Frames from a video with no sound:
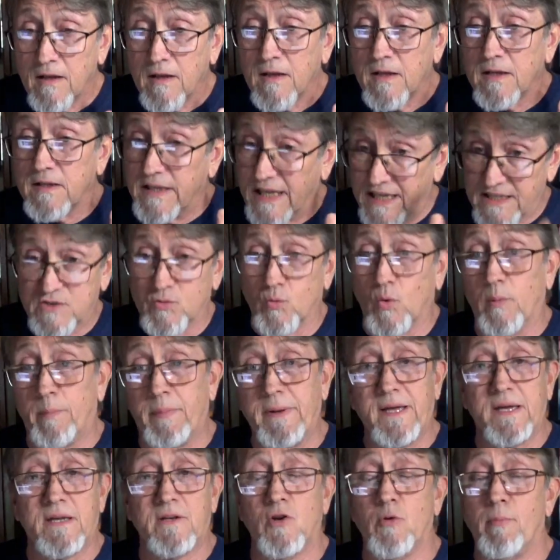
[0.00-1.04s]
Yes, we'll
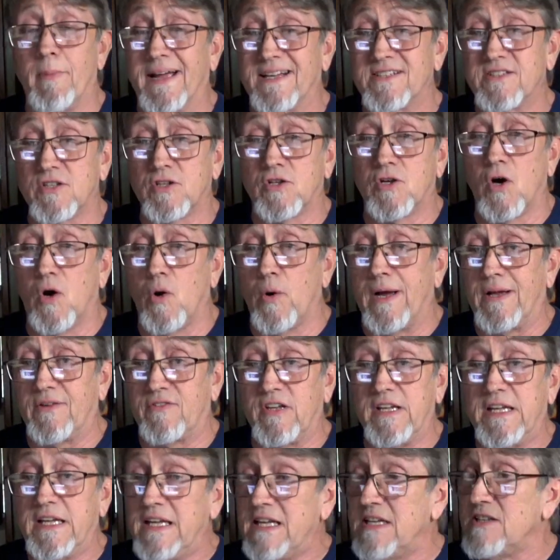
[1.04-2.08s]
be in New Mexico at
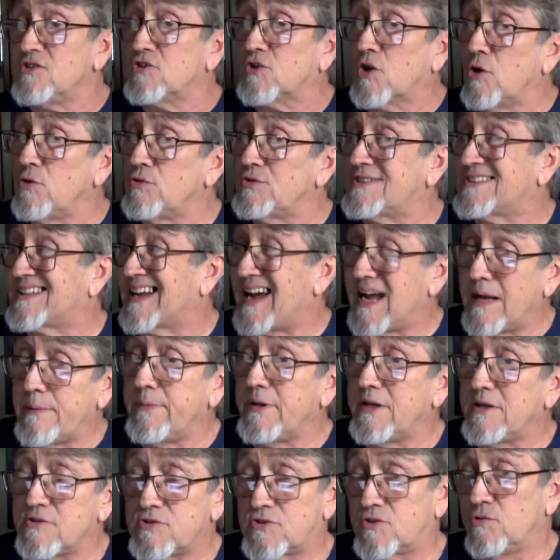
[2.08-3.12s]
the East Coast
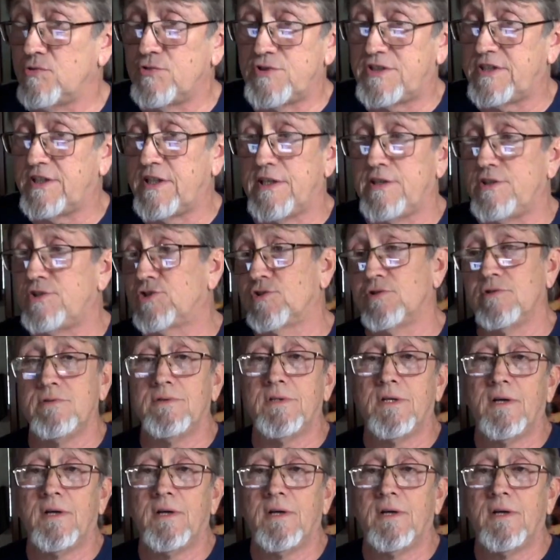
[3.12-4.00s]
Timing Association